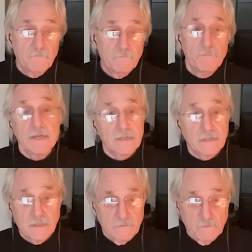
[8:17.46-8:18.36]

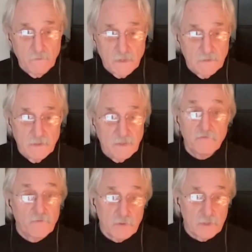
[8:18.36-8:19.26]
mixed,
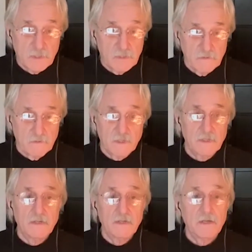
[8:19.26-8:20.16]
diverse
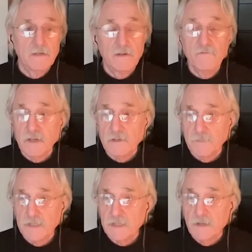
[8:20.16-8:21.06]

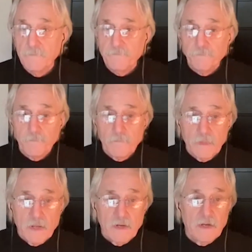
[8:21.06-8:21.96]
environments,
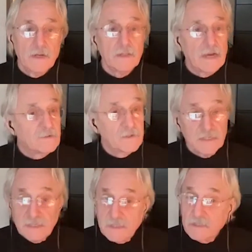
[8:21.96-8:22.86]
allows
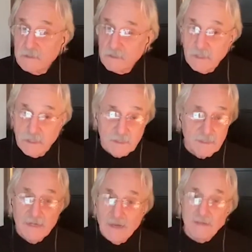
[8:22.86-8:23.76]
us to just
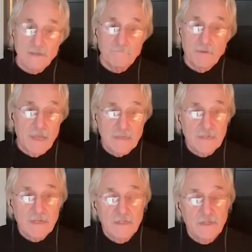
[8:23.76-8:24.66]
not pay
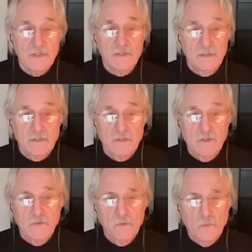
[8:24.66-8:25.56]
attention
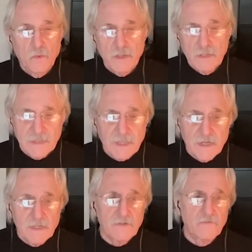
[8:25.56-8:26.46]
to what it's
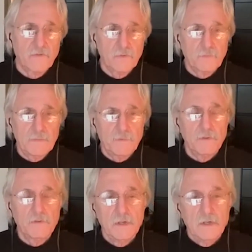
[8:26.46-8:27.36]
like for
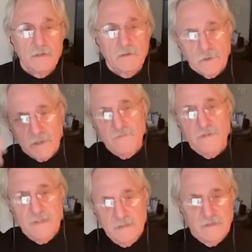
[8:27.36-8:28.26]
people who are
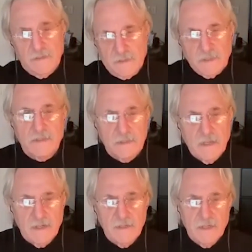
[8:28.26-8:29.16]
living just
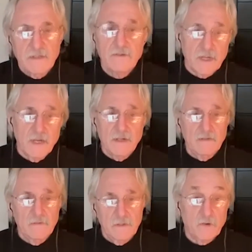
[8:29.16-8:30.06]
on the other side
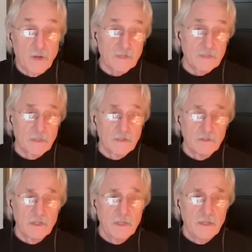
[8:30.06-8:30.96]
of the tracks,
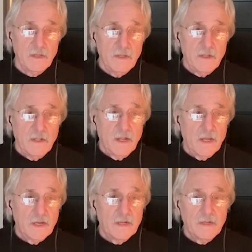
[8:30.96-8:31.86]
literally.
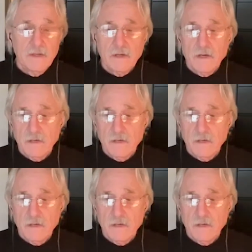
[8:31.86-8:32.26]
And